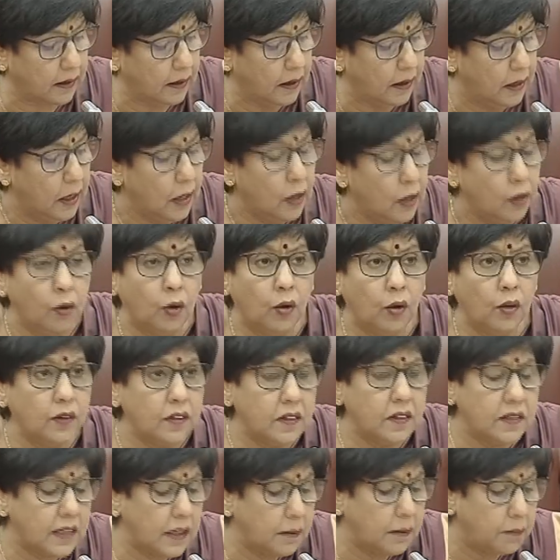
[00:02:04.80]
of learning
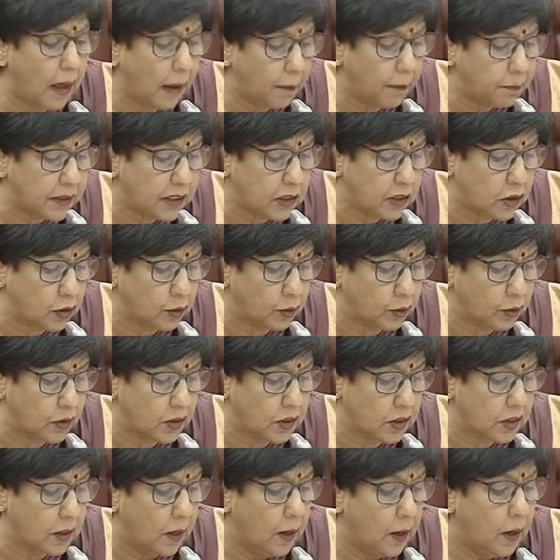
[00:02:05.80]
nor the same
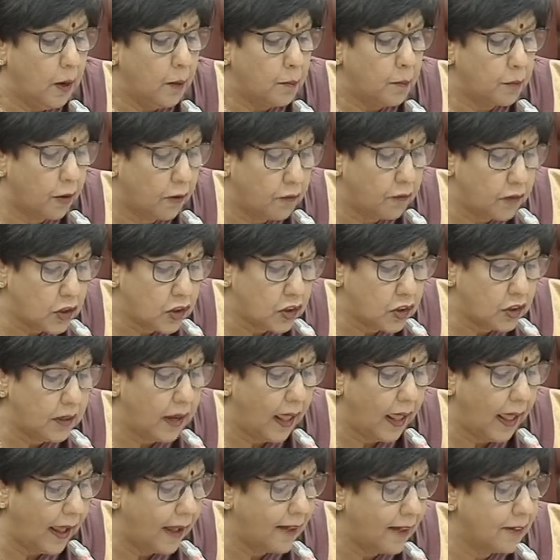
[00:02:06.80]
aptitudes,
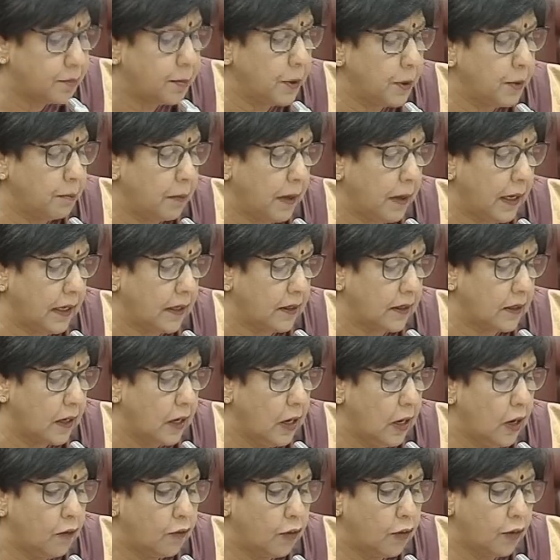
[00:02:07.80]
provision has
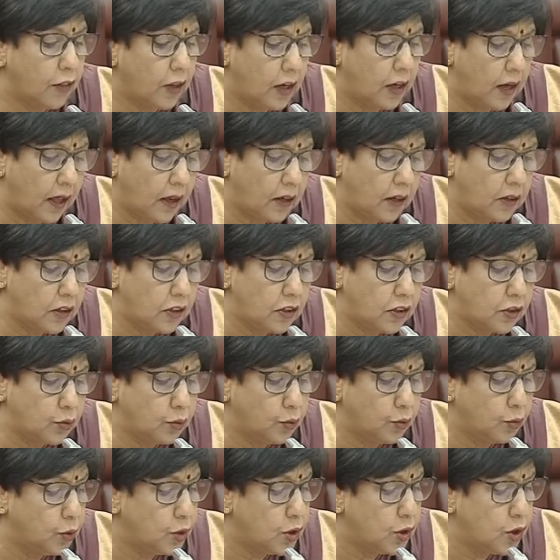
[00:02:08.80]
been made for the
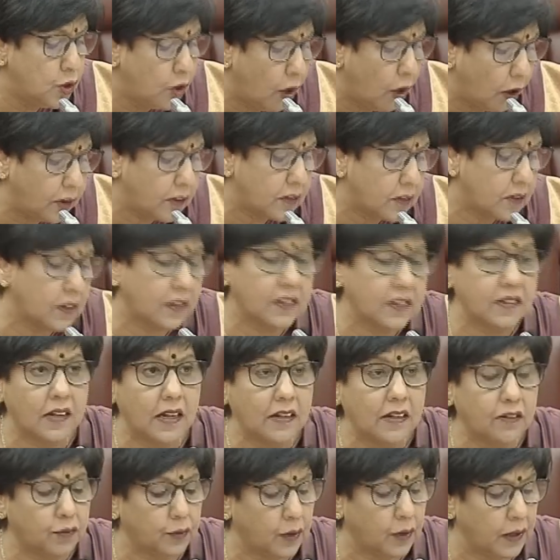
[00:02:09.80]
learners who would
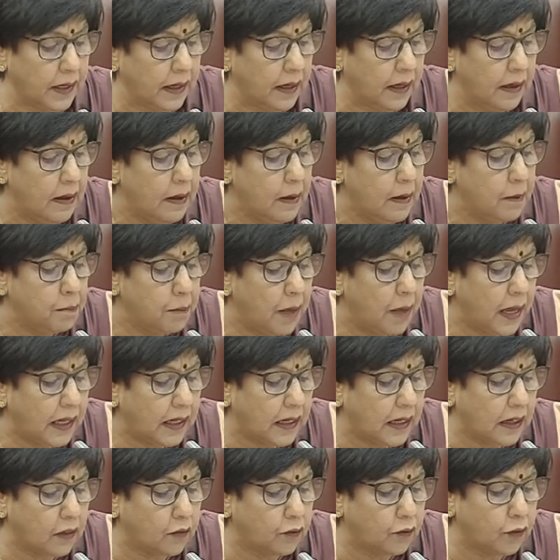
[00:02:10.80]
not successfully
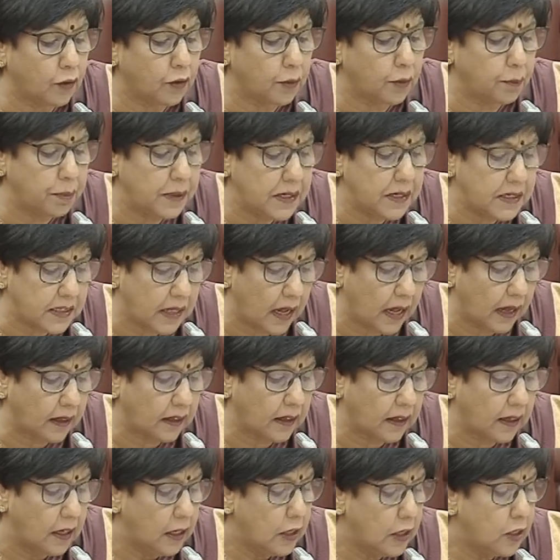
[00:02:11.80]
make it for the
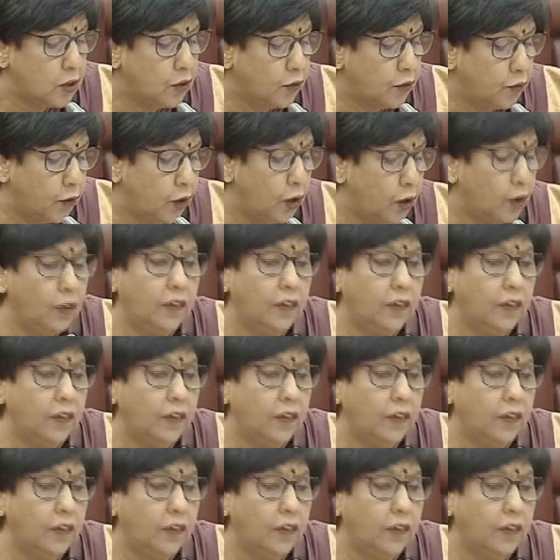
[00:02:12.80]
PSAC